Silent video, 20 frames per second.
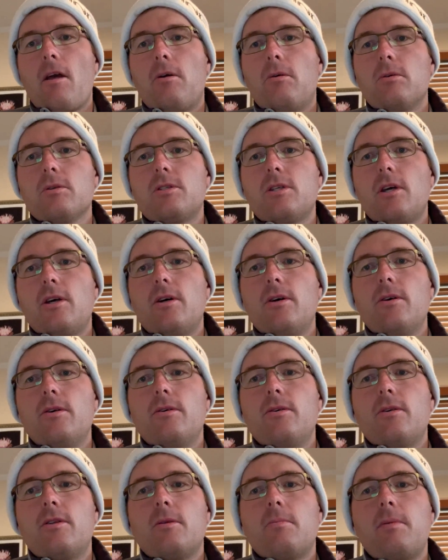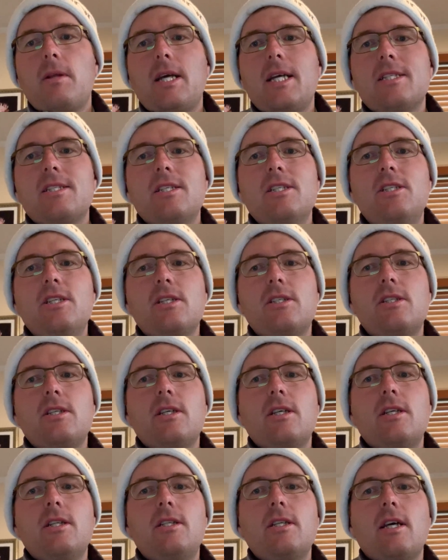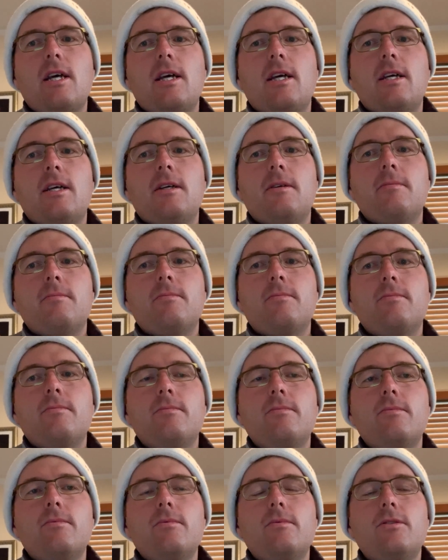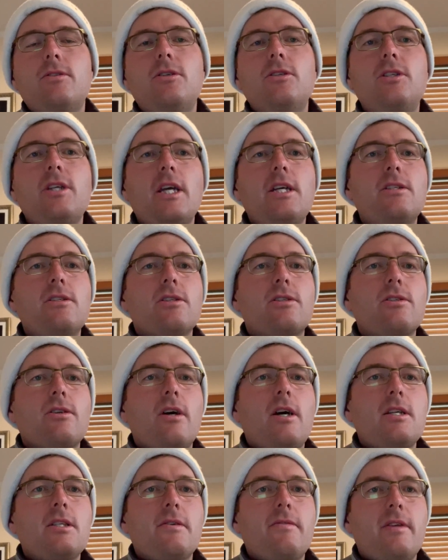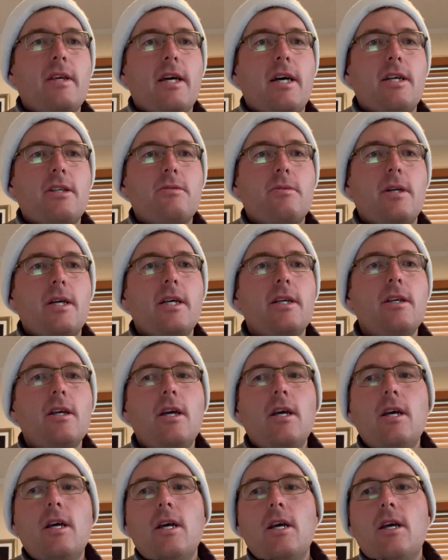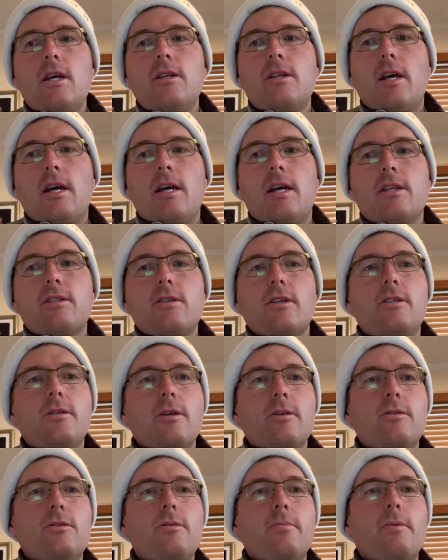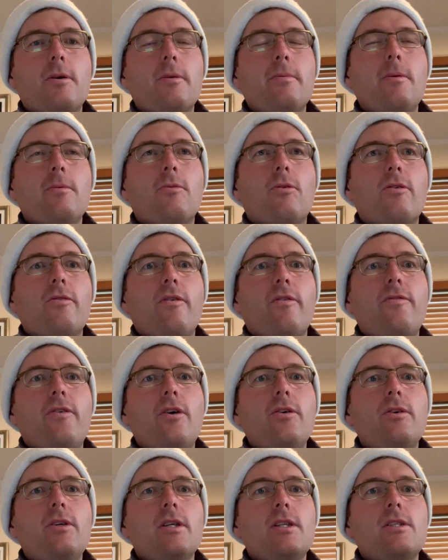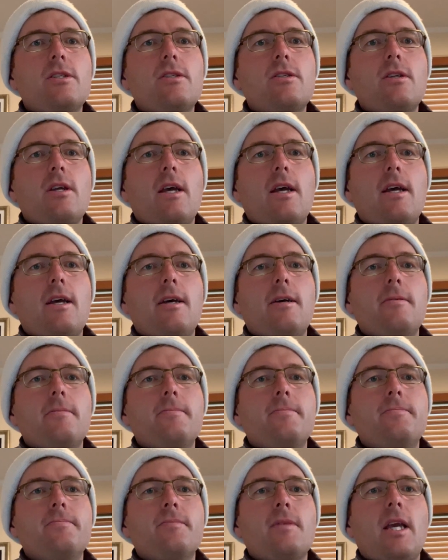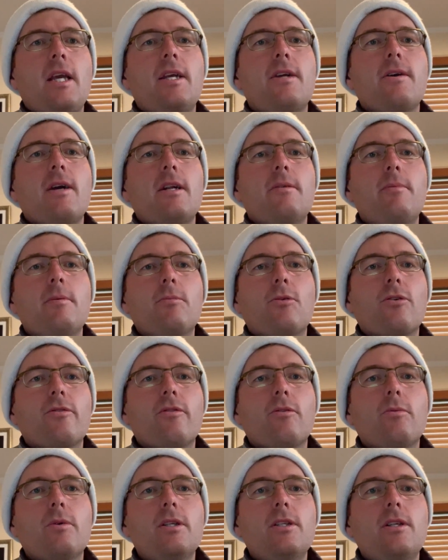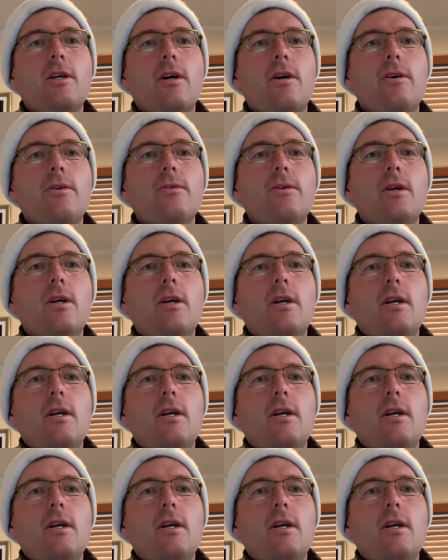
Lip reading: Also, the players suggested to change the size of the archway. So to put a bit more of a focus and create a bit more of a window